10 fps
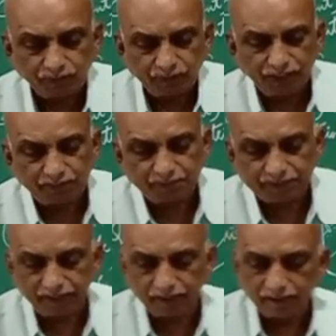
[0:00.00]
helps
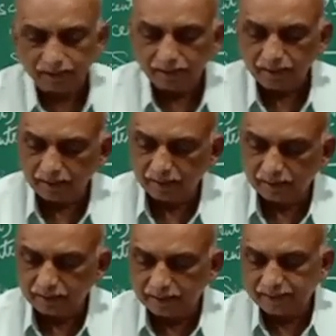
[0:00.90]
in
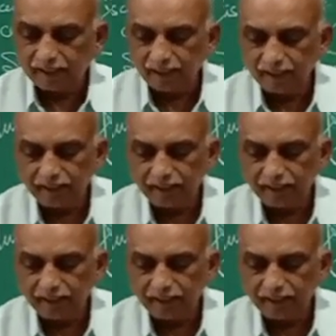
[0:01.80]
the cell